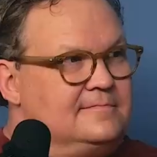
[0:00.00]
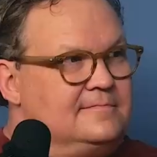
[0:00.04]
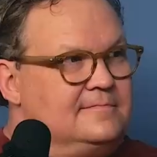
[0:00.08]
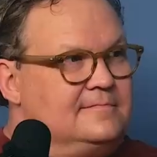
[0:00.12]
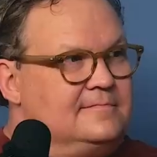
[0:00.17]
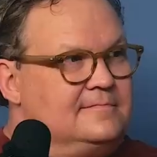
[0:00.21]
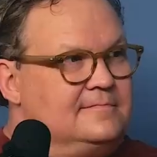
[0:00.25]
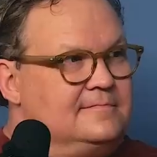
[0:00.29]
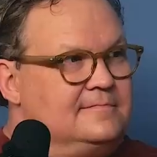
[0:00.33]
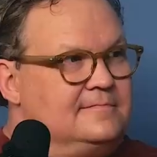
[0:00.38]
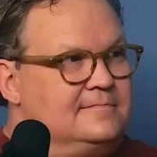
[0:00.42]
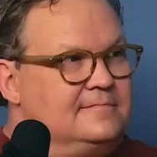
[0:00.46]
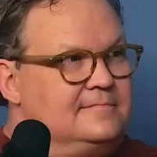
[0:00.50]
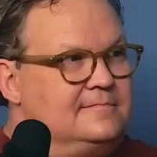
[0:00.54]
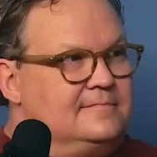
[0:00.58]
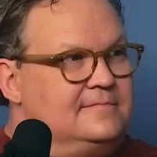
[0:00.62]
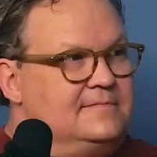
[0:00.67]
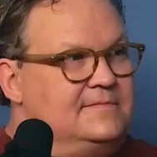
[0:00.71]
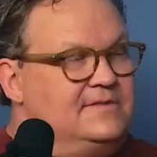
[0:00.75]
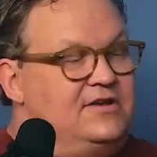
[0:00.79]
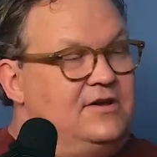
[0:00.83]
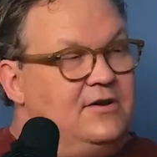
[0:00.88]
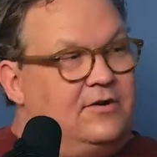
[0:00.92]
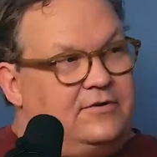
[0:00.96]

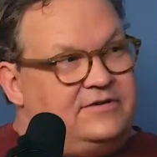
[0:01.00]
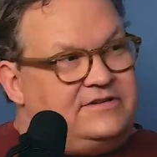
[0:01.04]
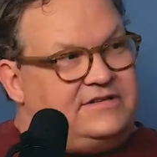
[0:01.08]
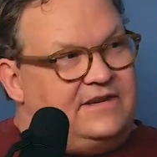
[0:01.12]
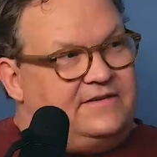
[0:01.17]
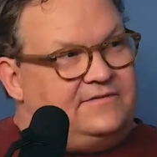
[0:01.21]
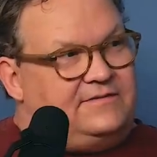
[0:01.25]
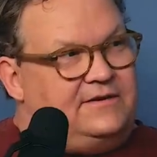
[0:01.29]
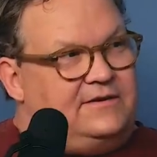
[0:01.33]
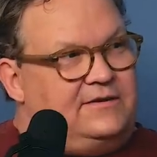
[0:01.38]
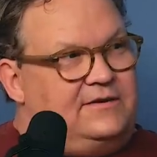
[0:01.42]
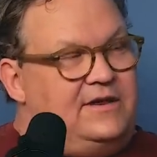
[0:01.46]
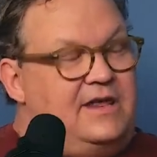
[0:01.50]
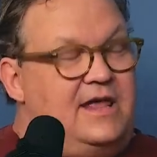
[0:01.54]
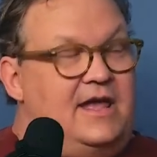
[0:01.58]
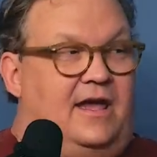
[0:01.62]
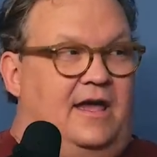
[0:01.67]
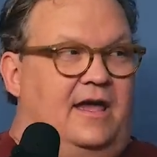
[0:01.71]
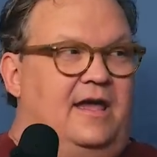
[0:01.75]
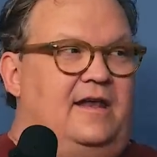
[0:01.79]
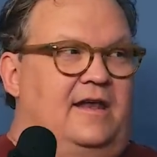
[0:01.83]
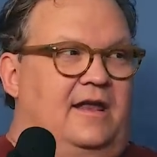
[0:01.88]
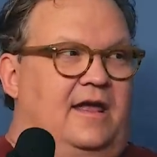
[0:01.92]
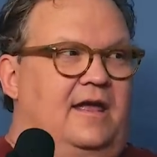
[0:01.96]
enhanced. Do you always have to do?
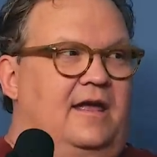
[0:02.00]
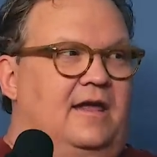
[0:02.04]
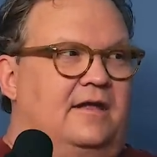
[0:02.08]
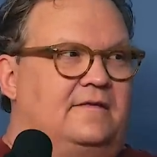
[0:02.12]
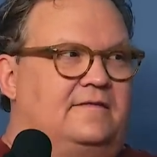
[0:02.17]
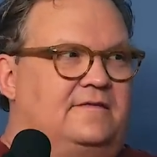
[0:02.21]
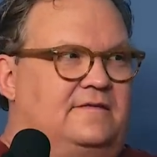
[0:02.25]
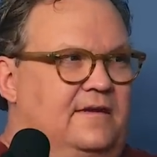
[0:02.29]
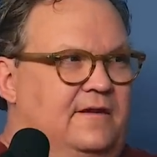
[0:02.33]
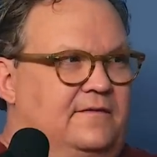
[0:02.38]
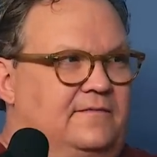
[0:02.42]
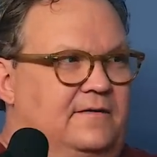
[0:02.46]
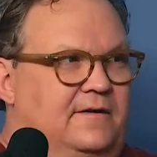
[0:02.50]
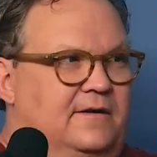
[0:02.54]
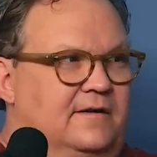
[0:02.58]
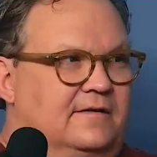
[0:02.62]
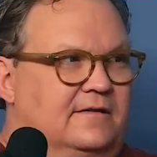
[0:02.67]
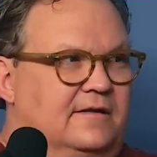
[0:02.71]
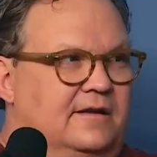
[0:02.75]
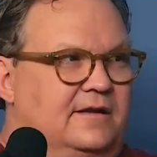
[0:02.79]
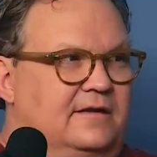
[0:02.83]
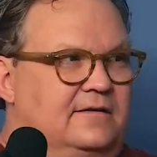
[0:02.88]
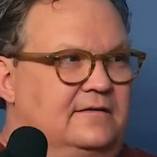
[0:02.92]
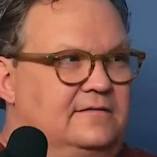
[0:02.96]
Yeah, enhanced.
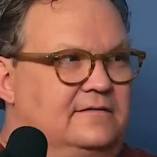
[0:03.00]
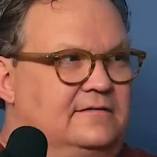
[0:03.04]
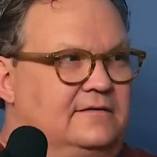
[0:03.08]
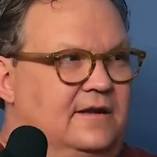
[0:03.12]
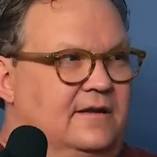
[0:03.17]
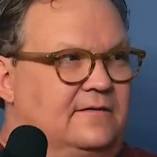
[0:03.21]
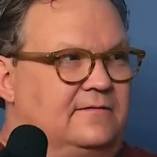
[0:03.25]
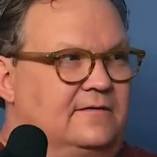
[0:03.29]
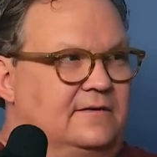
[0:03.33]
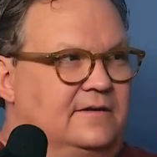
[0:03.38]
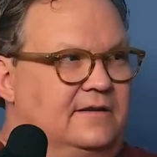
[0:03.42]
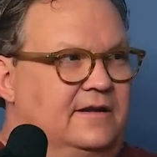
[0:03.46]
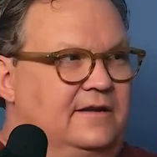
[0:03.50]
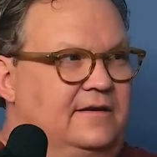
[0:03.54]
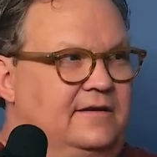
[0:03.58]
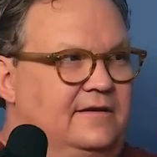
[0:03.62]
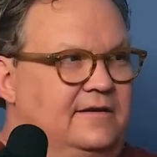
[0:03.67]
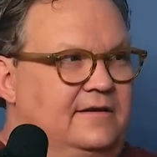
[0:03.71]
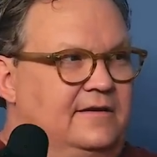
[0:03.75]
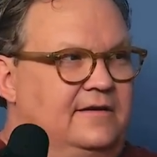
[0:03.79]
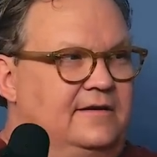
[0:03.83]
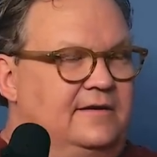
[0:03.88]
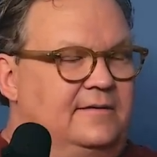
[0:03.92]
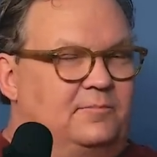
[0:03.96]
Enhanced. Definitely.
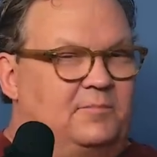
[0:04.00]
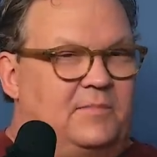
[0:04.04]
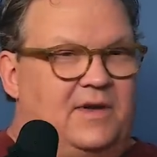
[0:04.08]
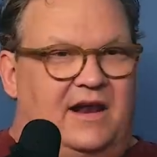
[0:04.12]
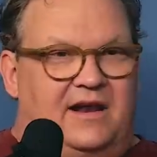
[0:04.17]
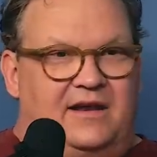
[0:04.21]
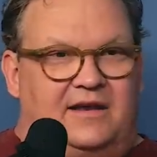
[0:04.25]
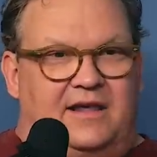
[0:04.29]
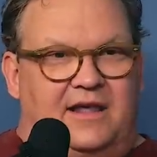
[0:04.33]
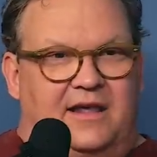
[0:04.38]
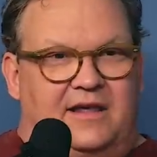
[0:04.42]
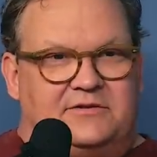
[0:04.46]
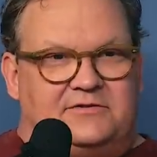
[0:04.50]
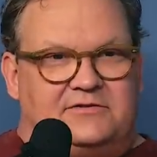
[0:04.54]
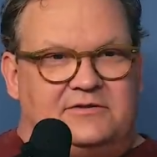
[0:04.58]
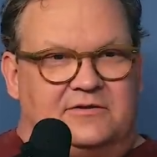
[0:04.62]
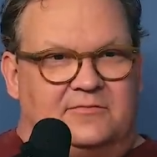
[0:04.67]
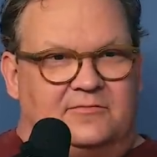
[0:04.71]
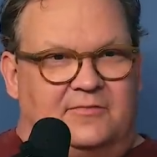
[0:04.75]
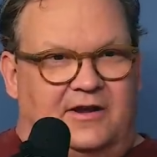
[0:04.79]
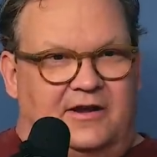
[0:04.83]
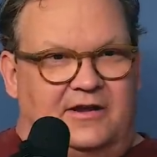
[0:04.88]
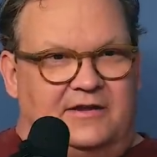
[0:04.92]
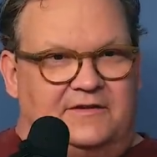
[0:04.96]
Definitely. The
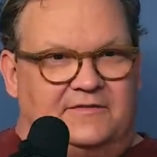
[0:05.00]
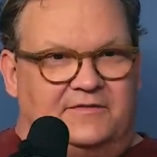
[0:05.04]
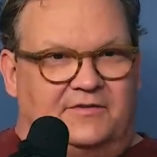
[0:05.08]
medication one.